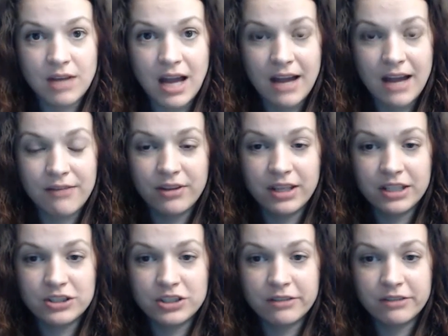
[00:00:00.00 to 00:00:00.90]
I feel like
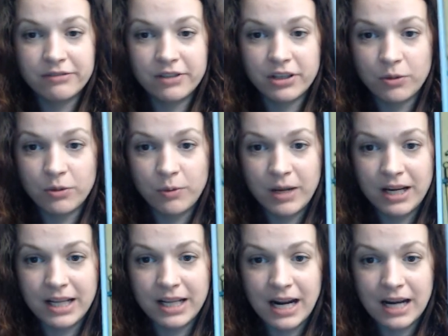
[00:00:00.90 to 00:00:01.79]
she could figure a way to
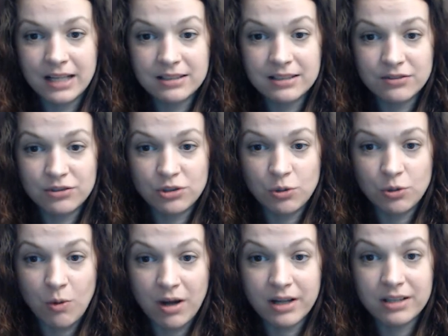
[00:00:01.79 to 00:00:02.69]
get out of this if she
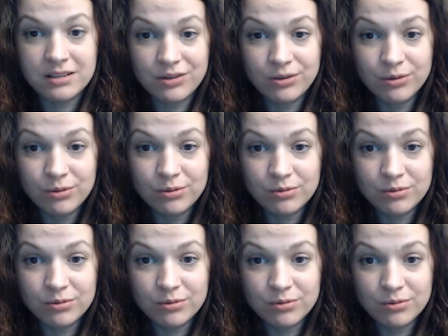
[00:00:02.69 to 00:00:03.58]
wanted to.
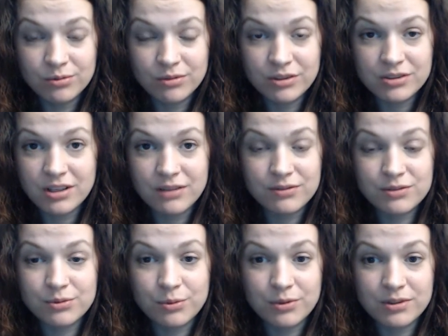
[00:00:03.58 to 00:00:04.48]
There's enough
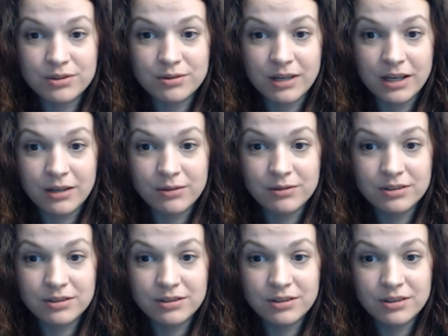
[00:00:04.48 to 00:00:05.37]
swords around
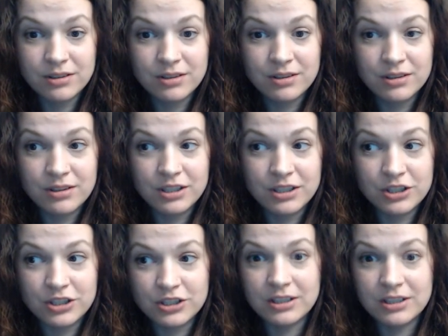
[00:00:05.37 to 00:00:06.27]
that
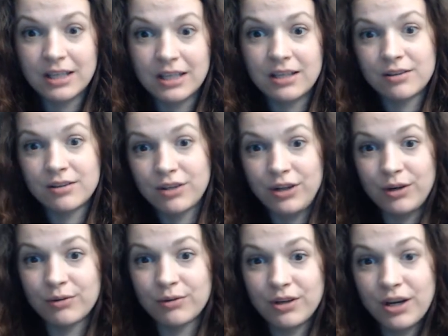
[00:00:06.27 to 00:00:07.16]
she could, like, you
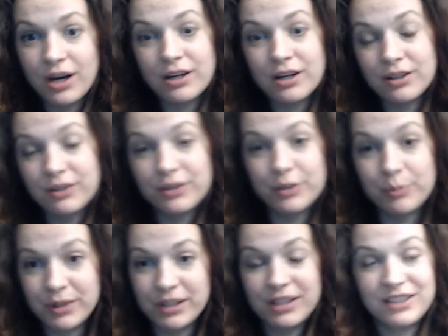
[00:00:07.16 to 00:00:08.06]
know, cut a little
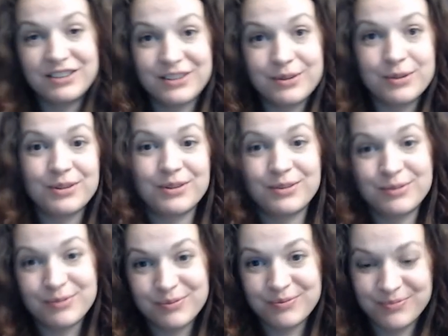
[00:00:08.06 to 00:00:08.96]
bit into the
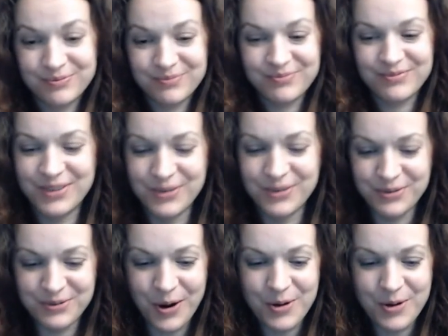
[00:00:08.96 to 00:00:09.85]

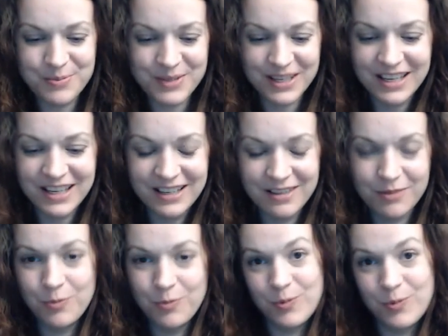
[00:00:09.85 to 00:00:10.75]
rope and
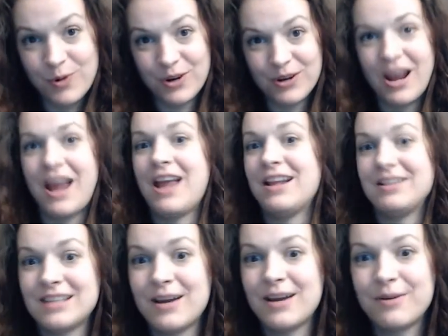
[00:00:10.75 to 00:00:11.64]
work her
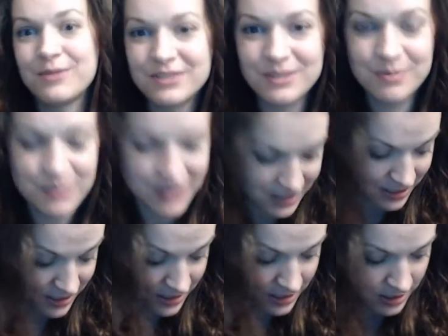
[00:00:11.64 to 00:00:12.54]
hands out or
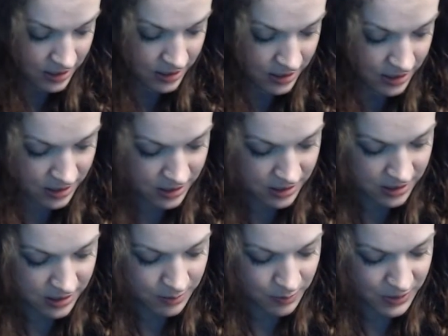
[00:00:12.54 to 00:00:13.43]
something.
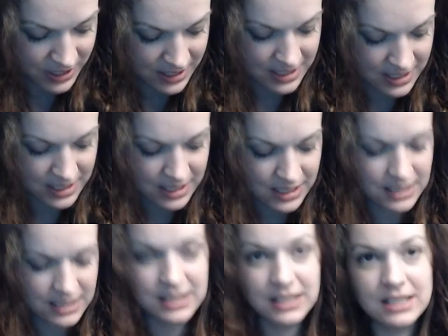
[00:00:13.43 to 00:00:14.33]
But instead,
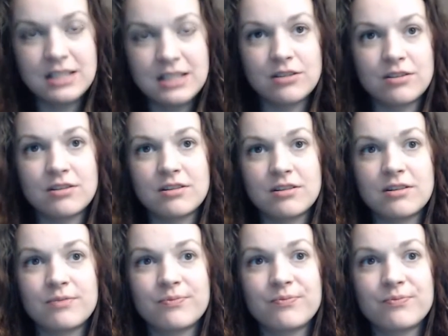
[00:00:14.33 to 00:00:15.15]
it's like these are